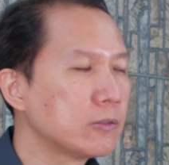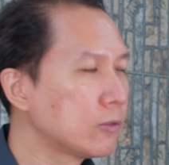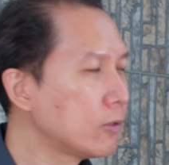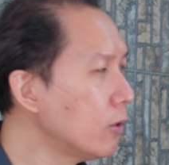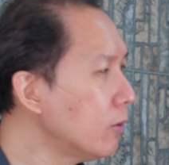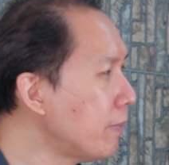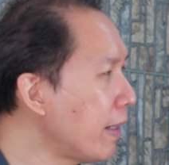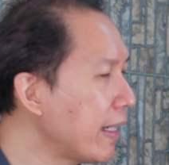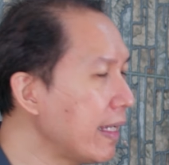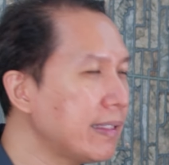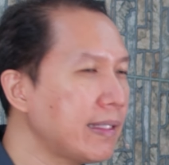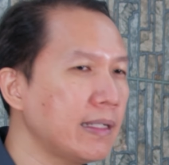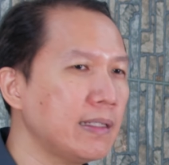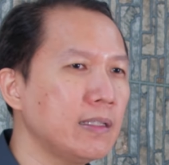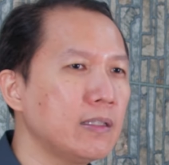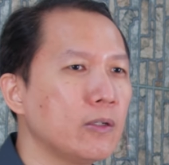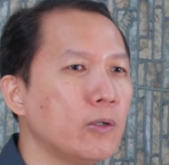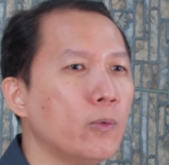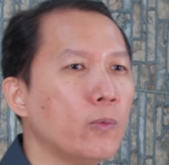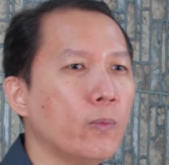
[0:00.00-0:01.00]
So makita
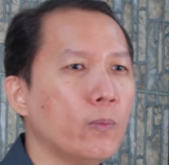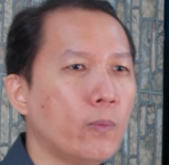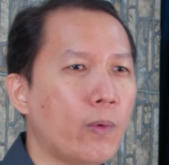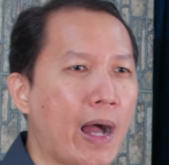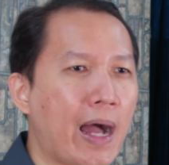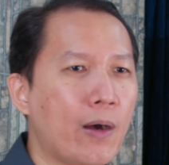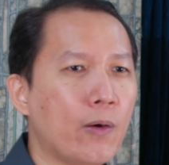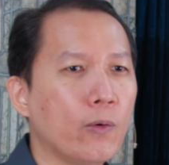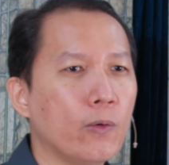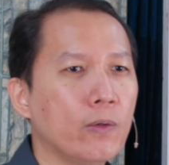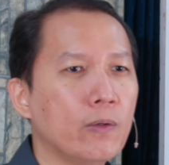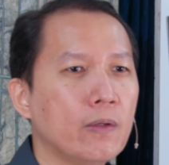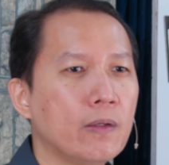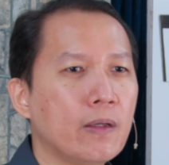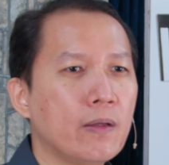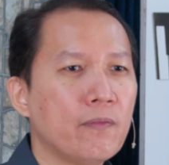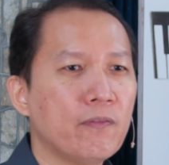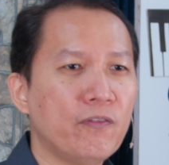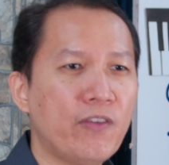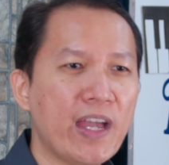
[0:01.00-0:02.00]
ninyo, wow,
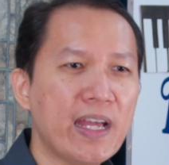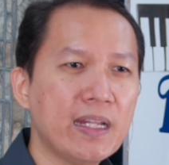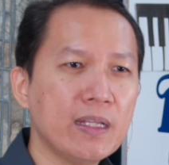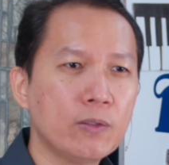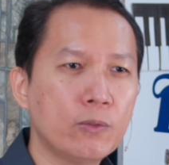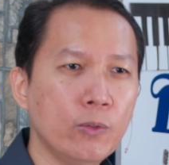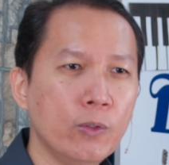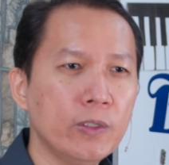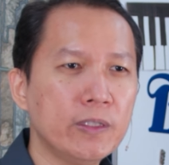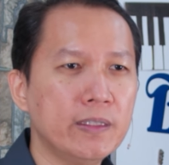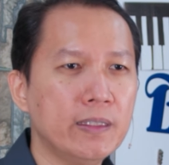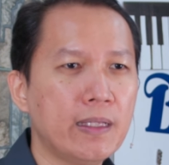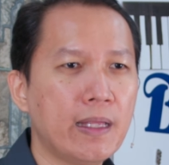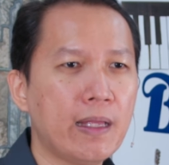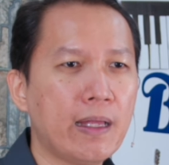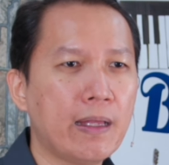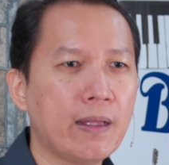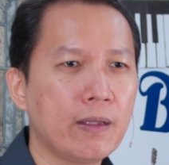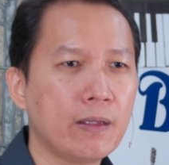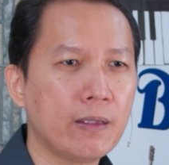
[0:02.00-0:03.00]
very good
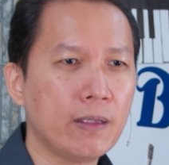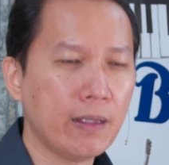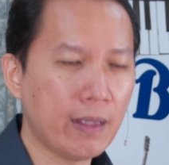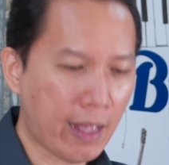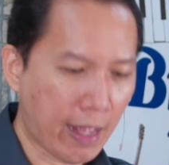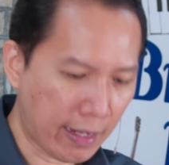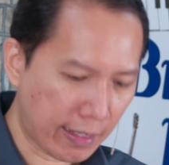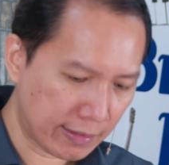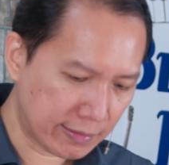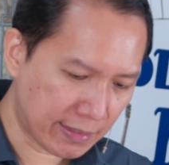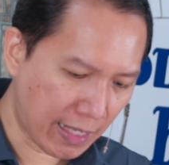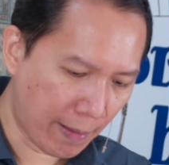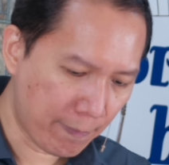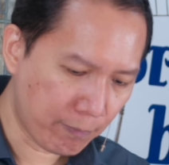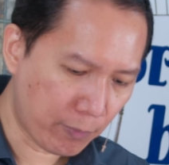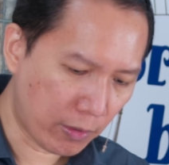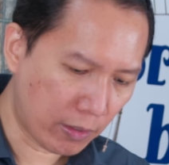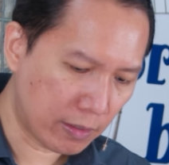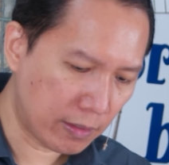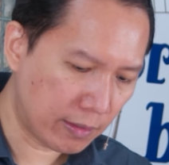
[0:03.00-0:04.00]
ang
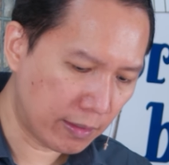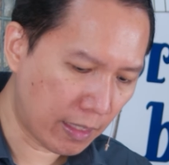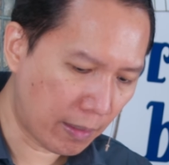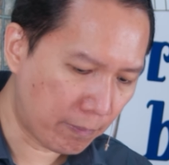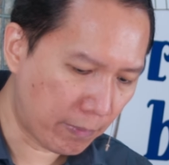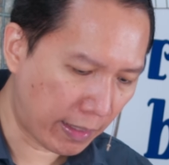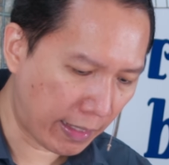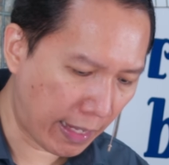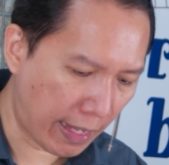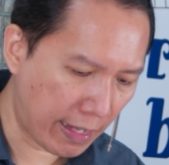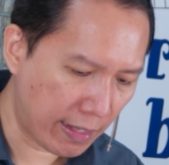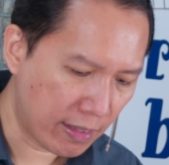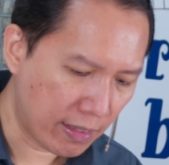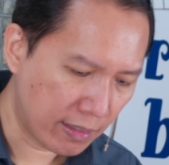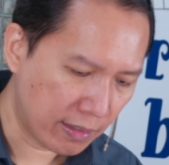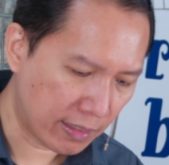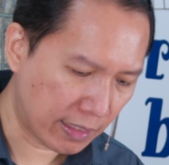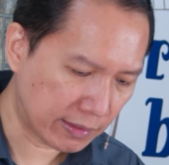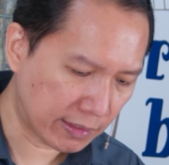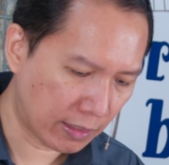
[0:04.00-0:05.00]
example ng mga
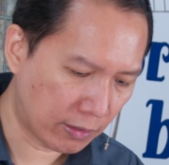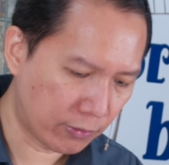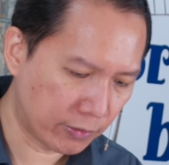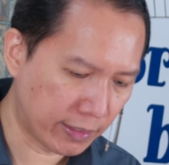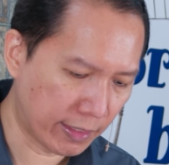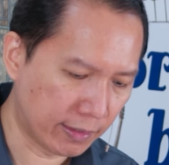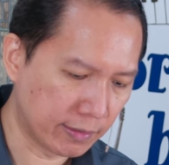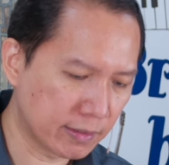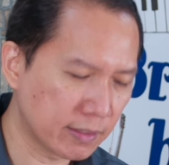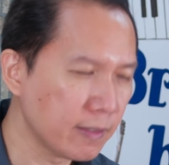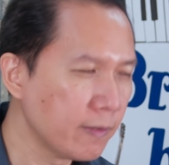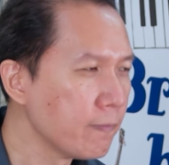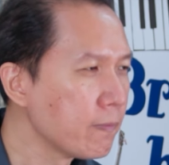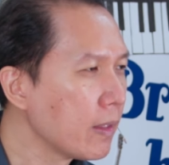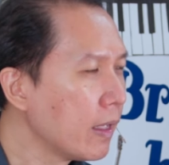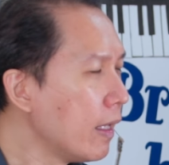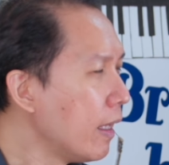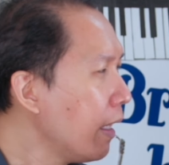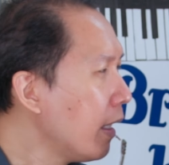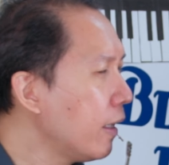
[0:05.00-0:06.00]
Thessalonians.
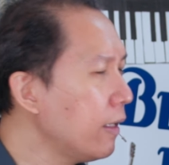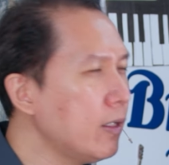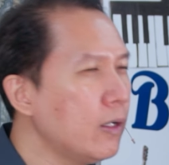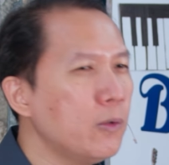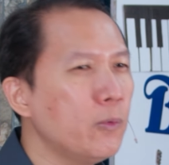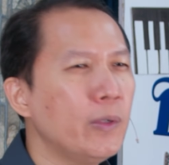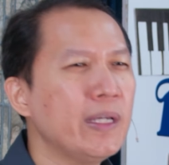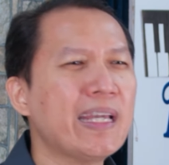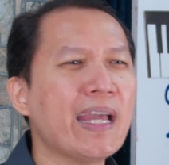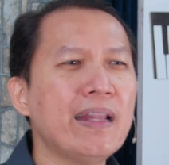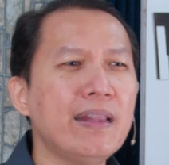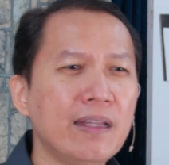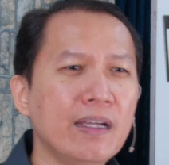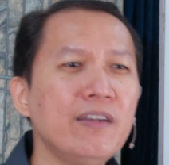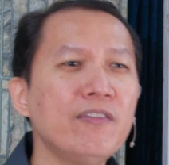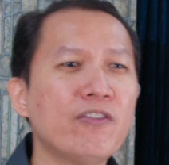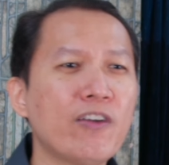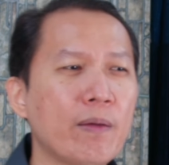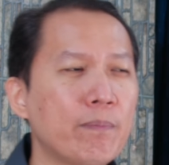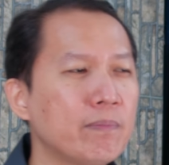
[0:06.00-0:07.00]
You know, we can
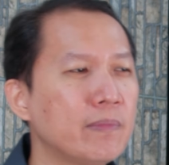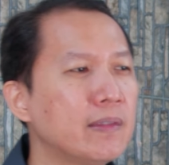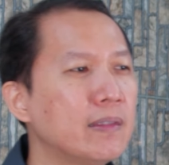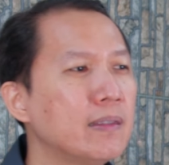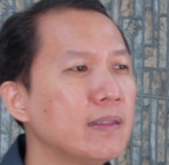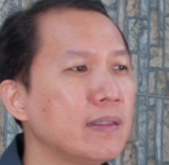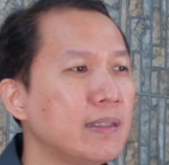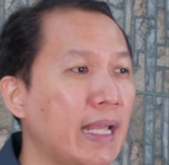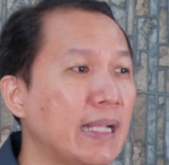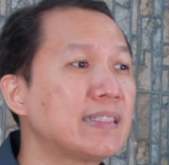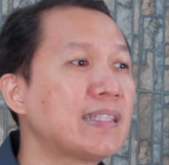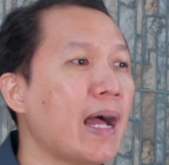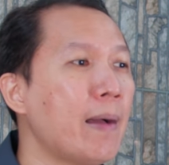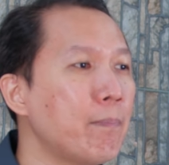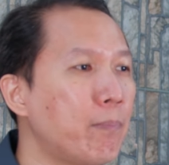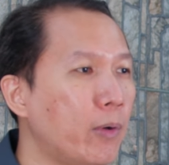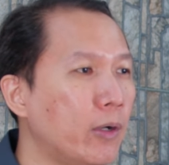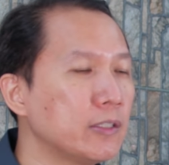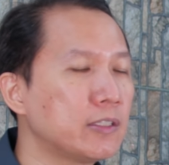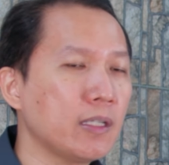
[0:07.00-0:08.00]
learn from the
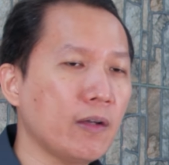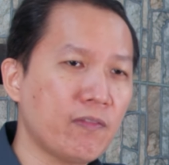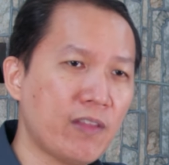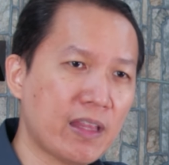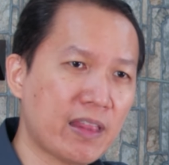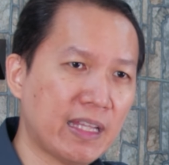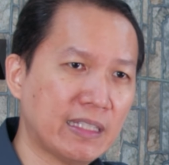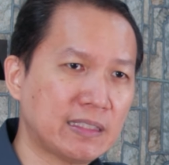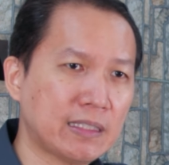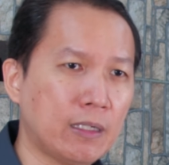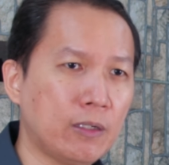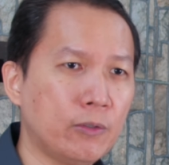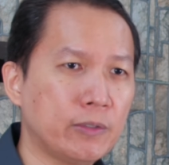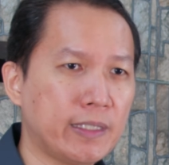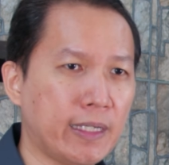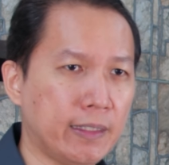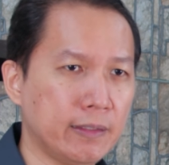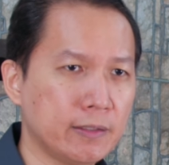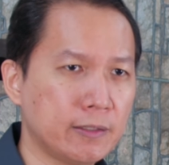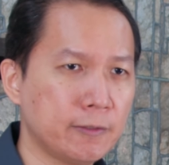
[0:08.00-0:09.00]
examples of the
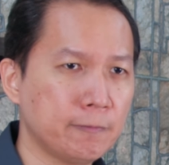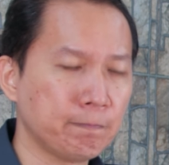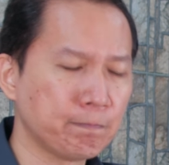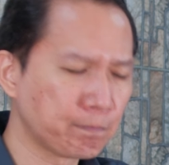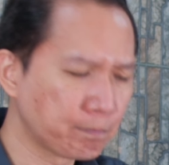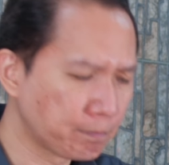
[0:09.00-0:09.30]
Thessalonians.